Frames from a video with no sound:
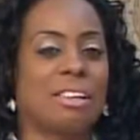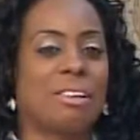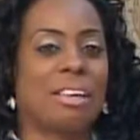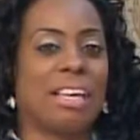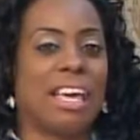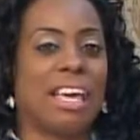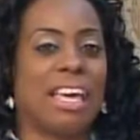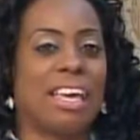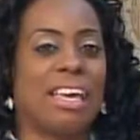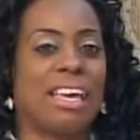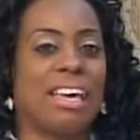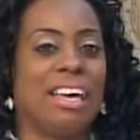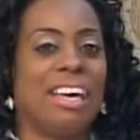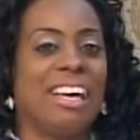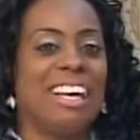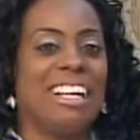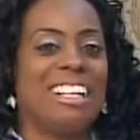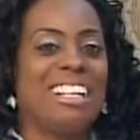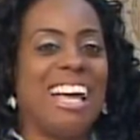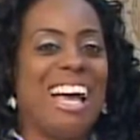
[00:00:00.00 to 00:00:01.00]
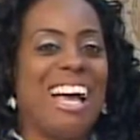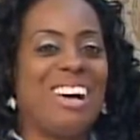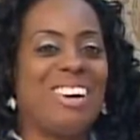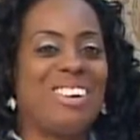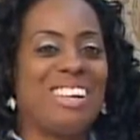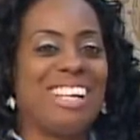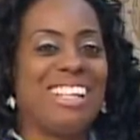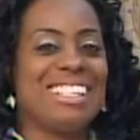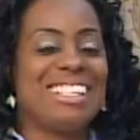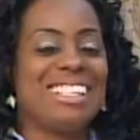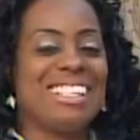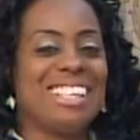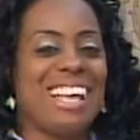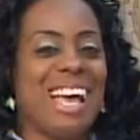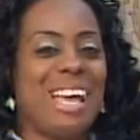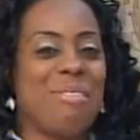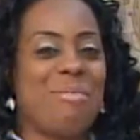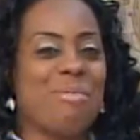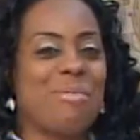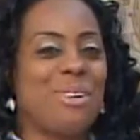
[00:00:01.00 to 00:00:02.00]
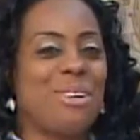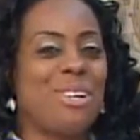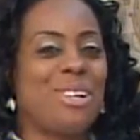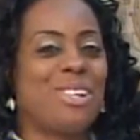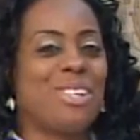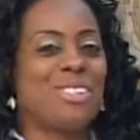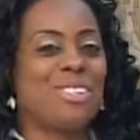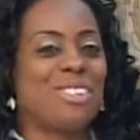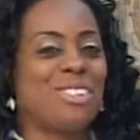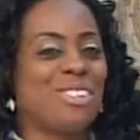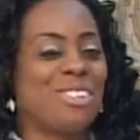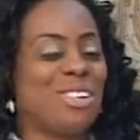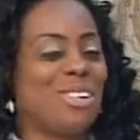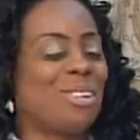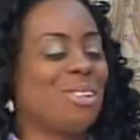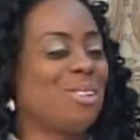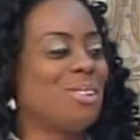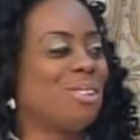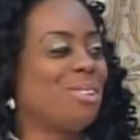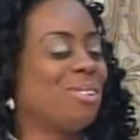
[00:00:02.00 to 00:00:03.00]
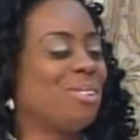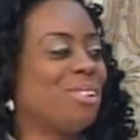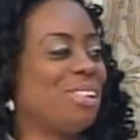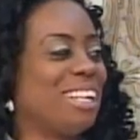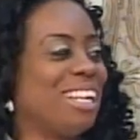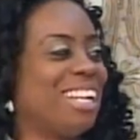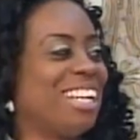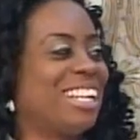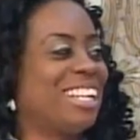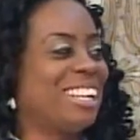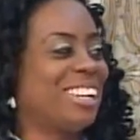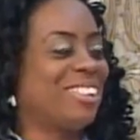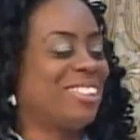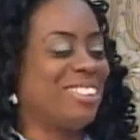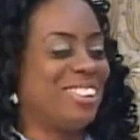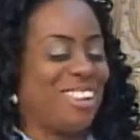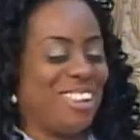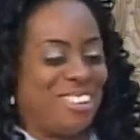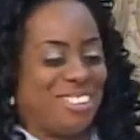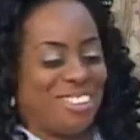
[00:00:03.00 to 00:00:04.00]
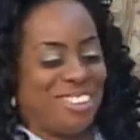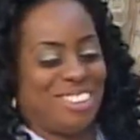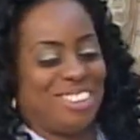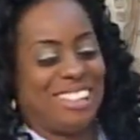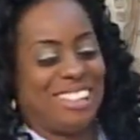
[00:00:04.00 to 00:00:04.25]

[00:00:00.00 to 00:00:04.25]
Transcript: okay? Now it's time for two in a row.